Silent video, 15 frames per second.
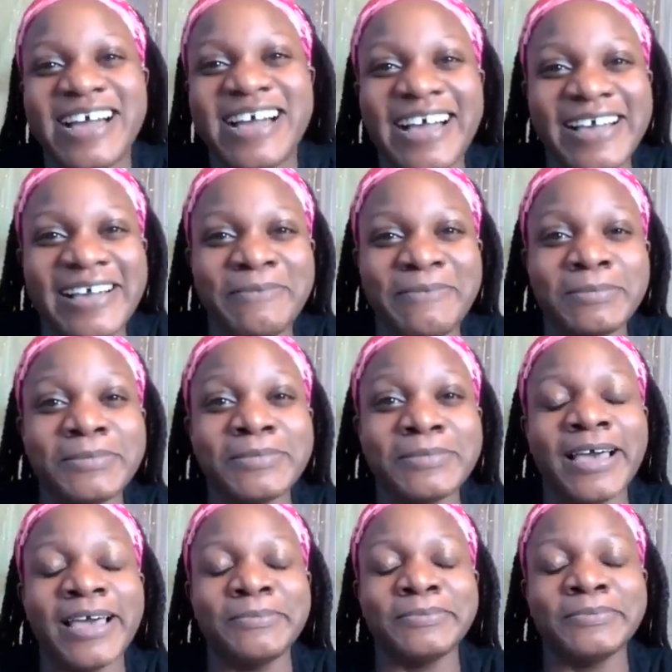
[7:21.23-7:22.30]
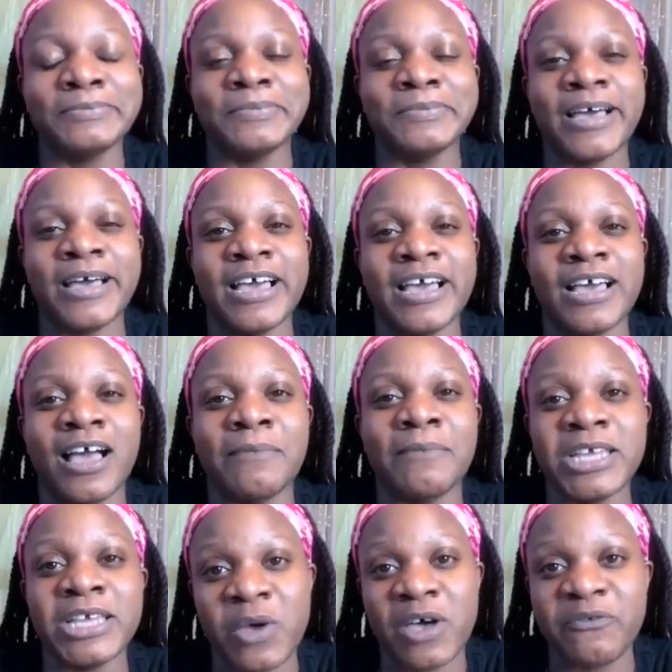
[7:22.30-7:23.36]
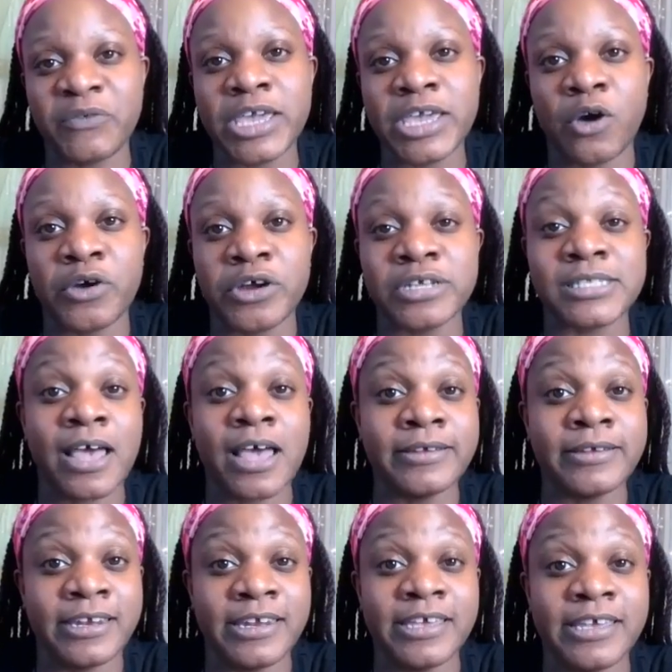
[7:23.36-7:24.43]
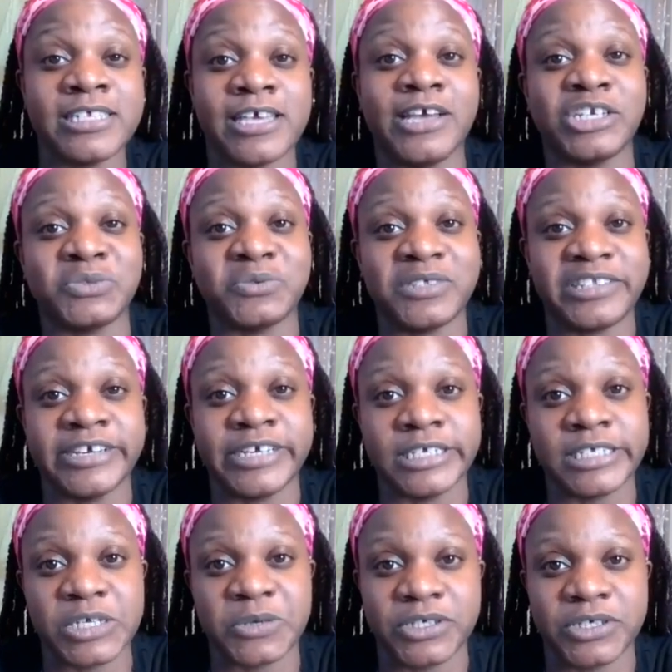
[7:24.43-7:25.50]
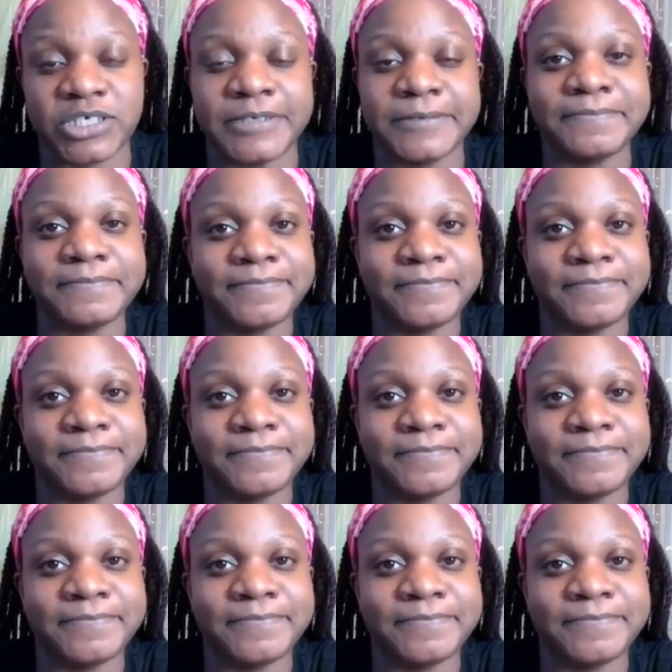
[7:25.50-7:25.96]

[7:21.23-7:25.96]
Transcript: I'm on my 12-week course on getting in touch with their intuition.